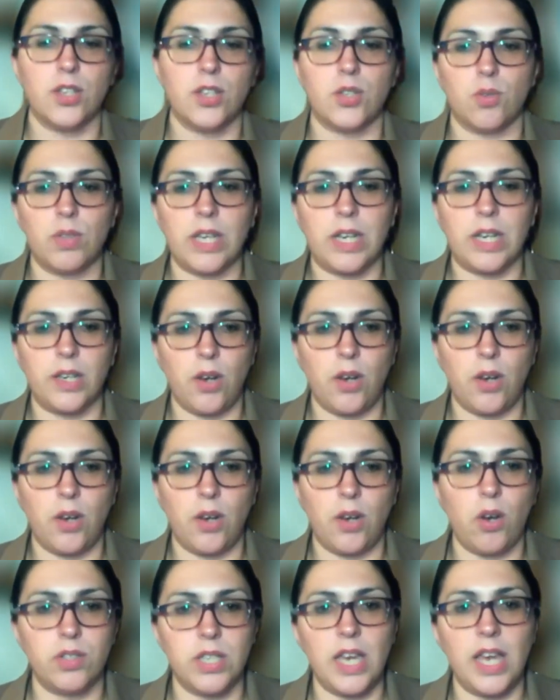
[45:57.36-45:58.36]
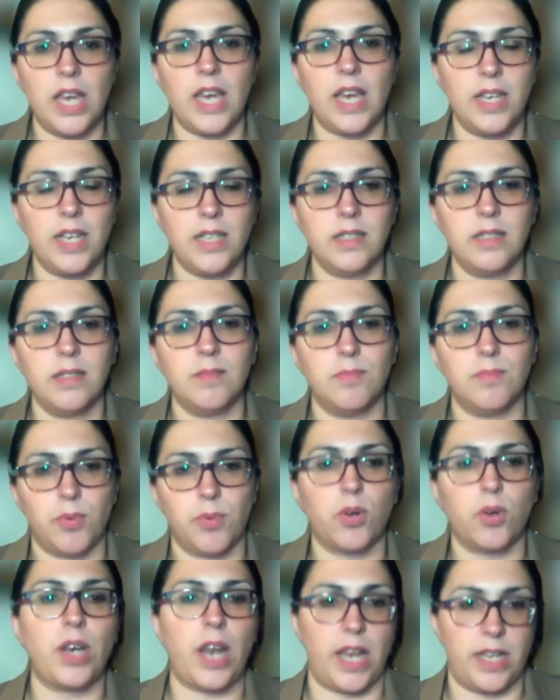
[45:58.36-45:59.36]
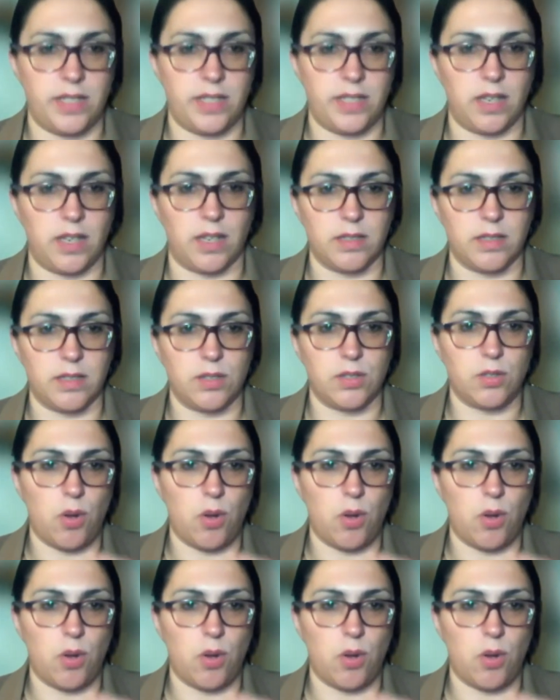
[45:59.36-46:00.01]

So technology is progressing.